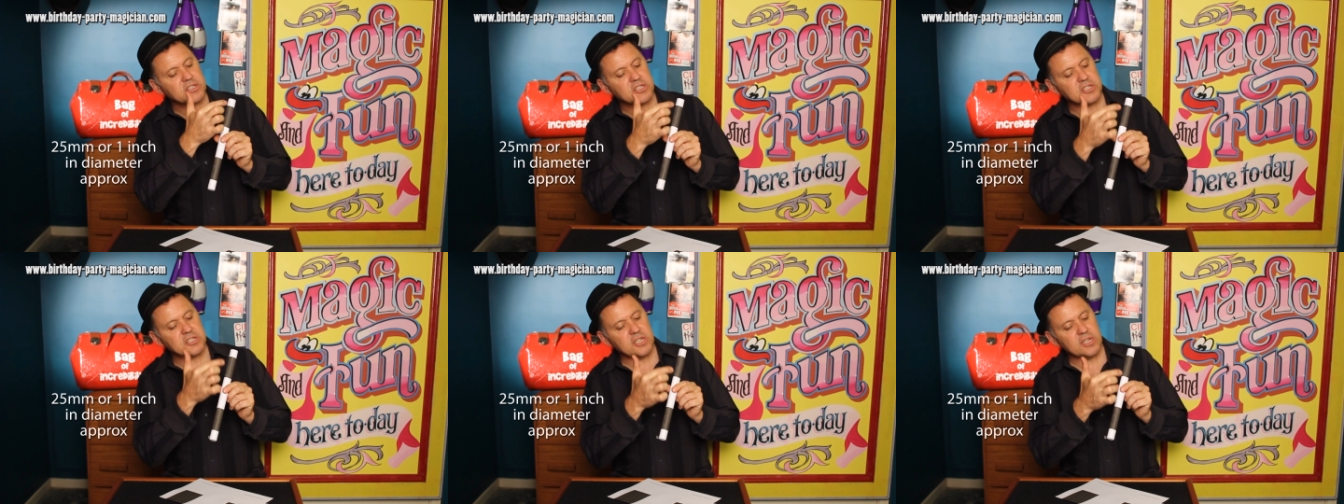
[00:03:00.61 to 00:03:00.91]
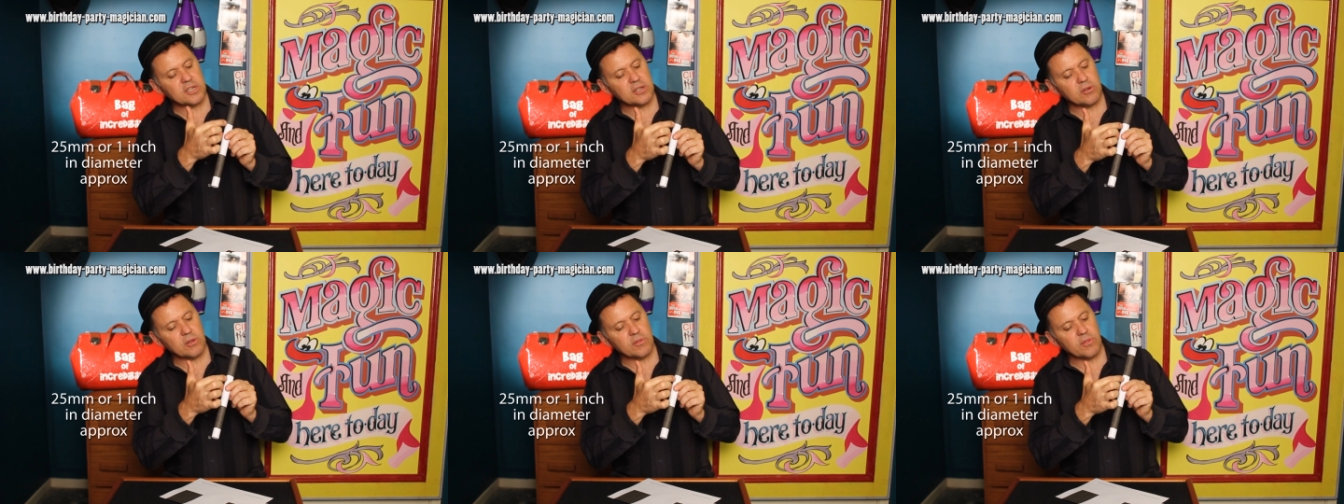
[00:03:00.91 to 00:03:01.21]

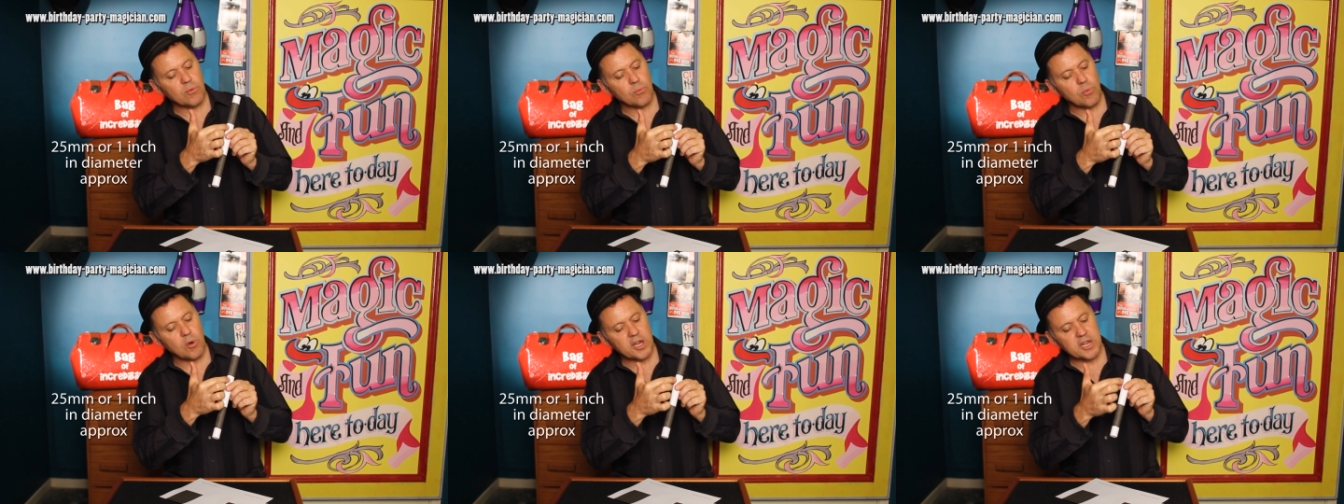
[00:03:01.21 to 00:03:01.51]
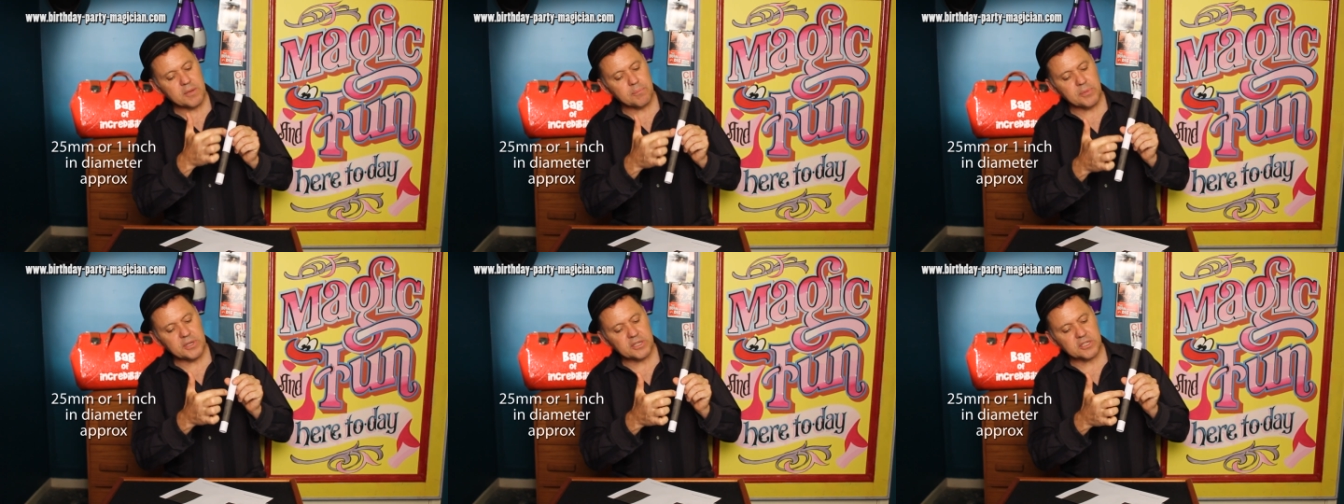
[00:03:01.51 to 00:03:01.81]
stick it on the
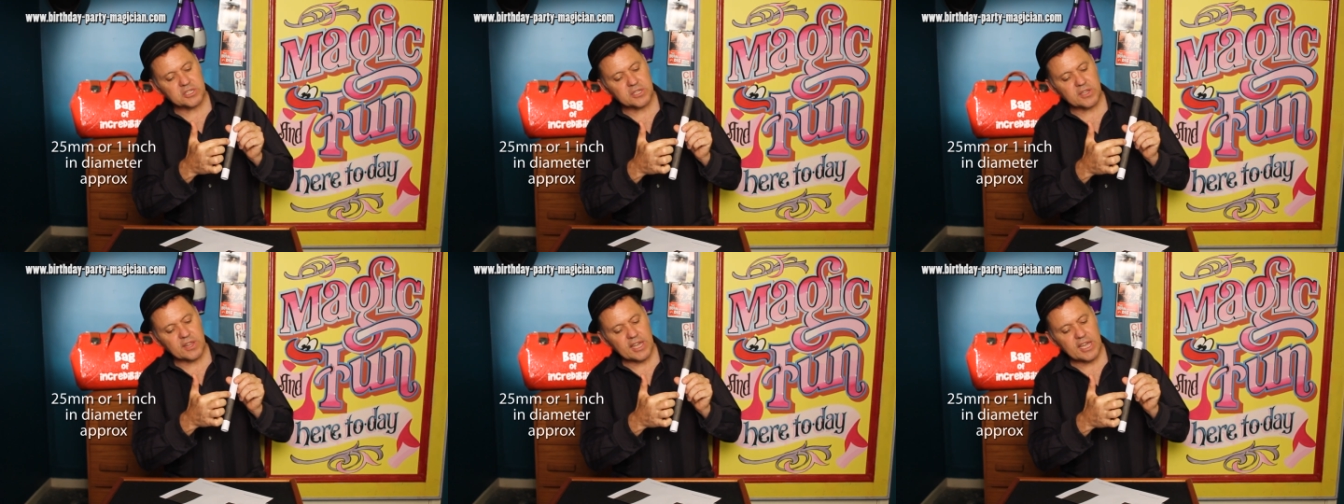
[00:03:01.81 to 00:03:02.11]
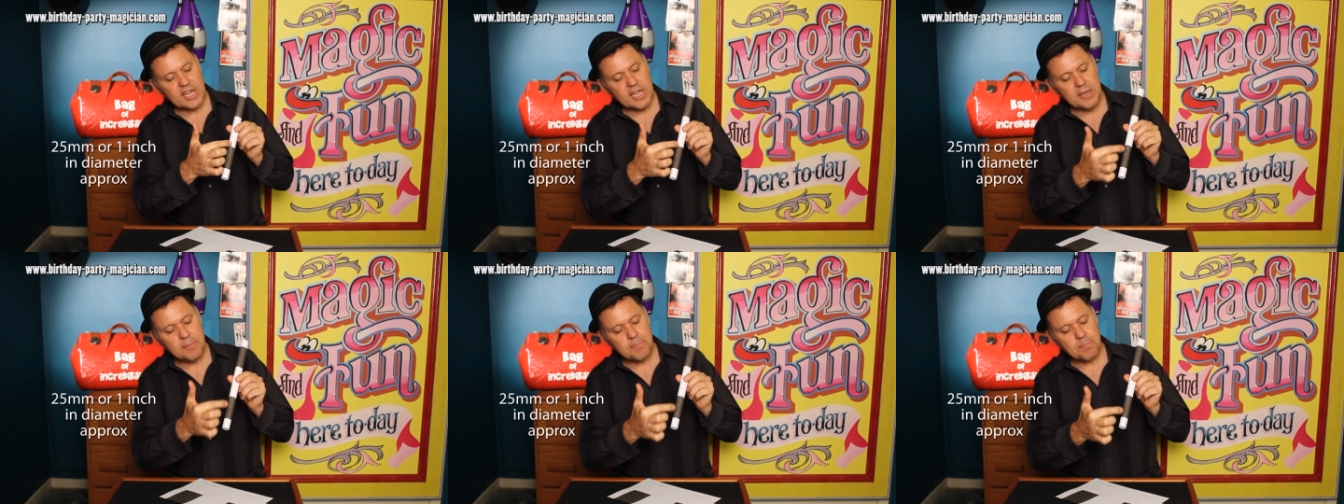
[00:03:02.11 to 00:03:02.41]
white bits
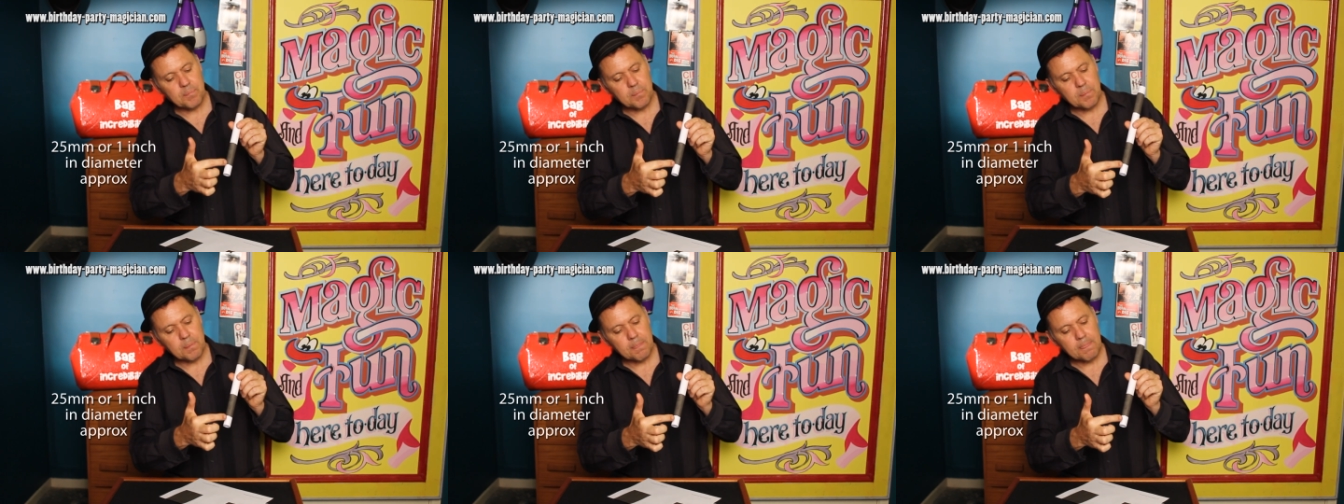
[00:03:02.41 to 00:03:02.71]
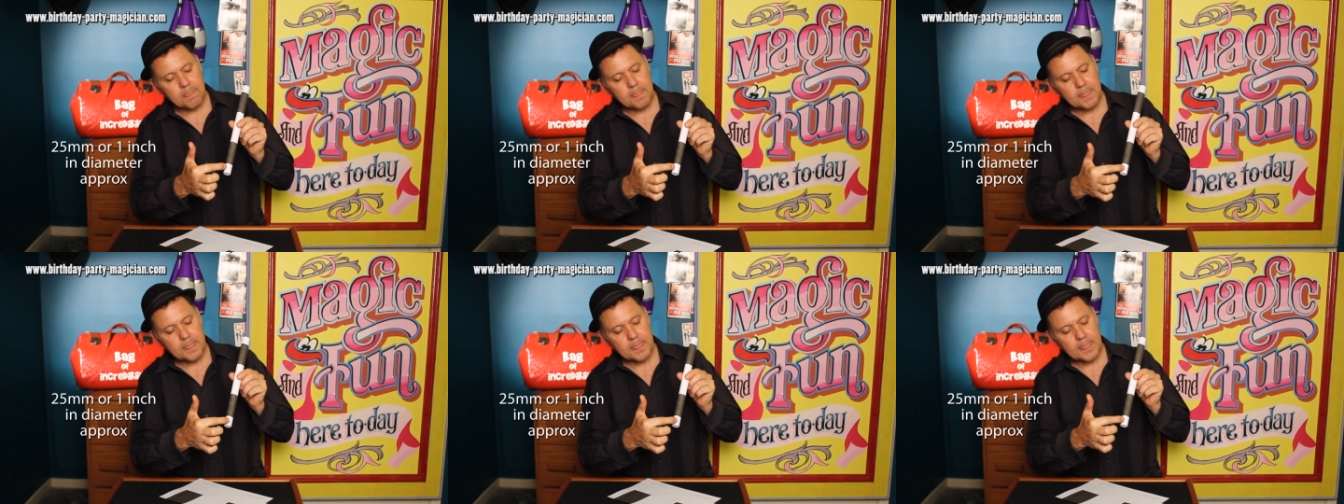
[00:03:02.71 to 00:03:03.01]
there.
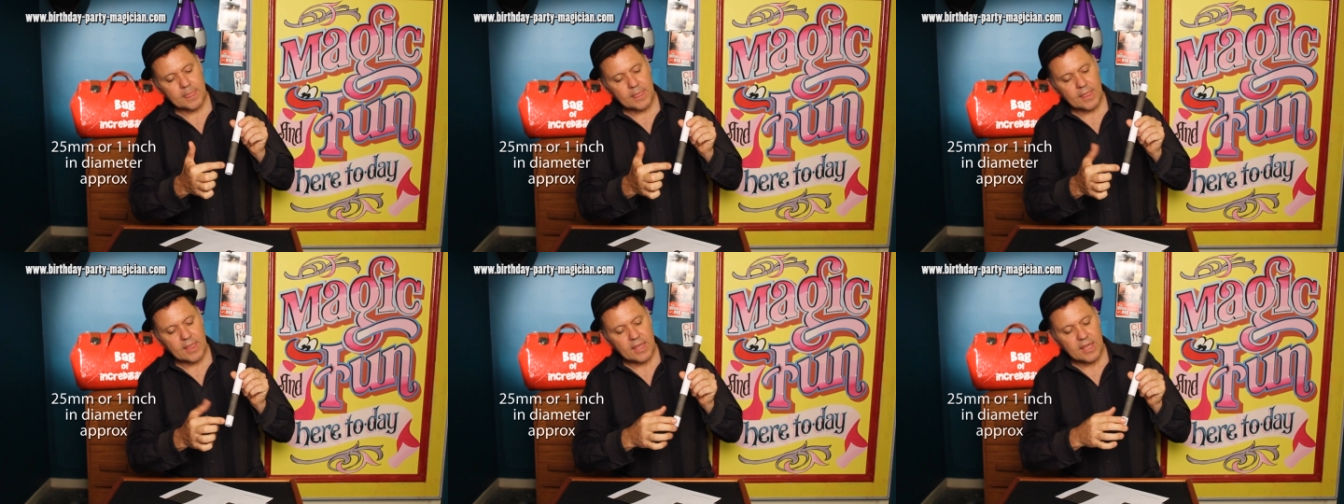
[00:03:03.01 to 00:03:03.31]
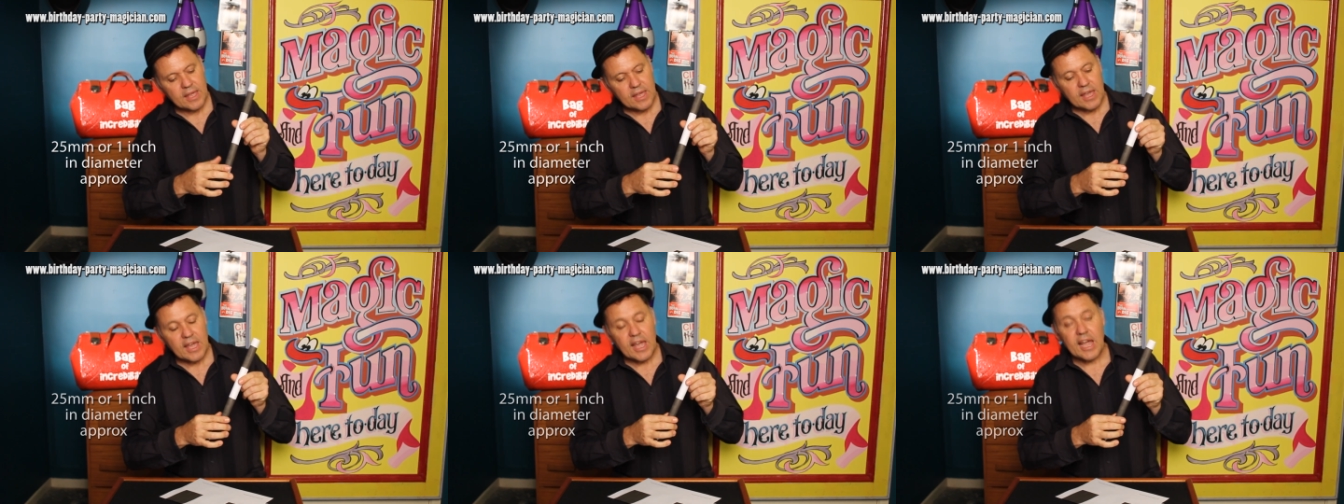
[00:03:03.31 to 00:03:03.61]

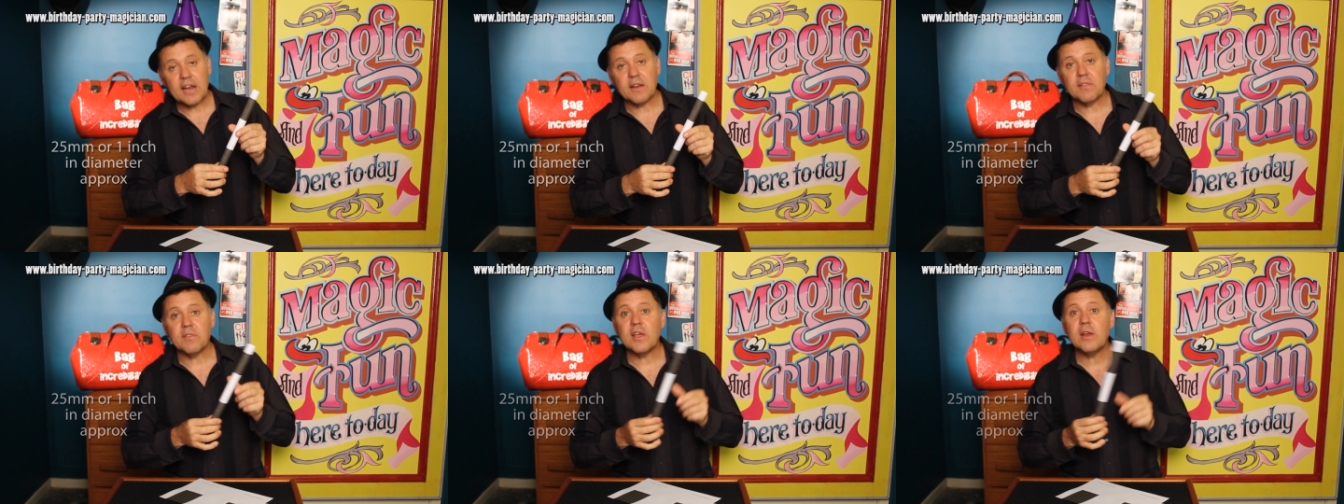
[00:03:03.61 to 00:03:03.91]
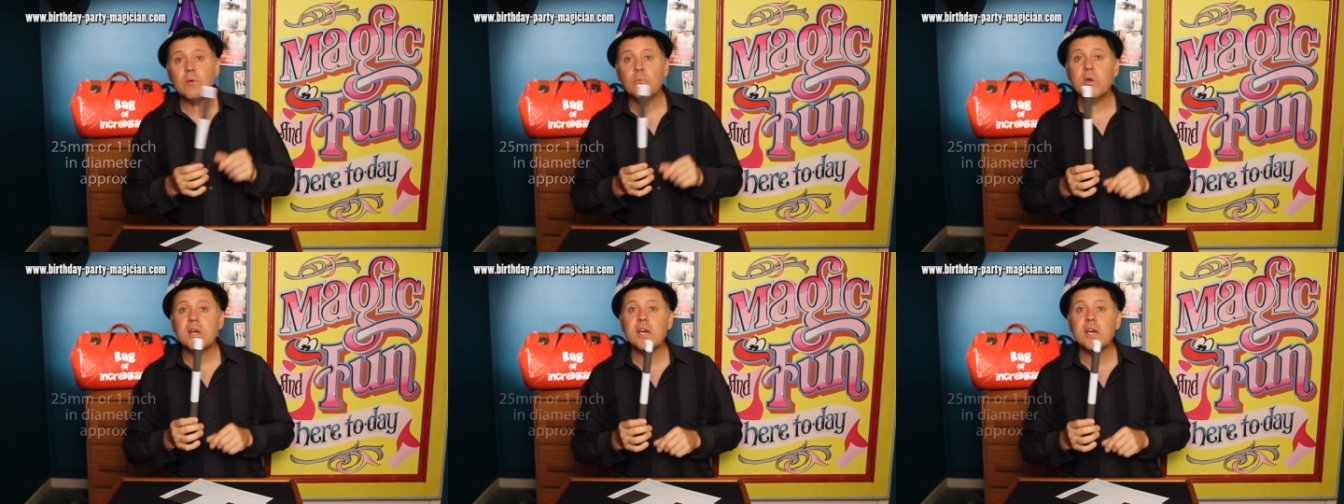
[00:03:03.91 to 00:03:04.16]
And then we're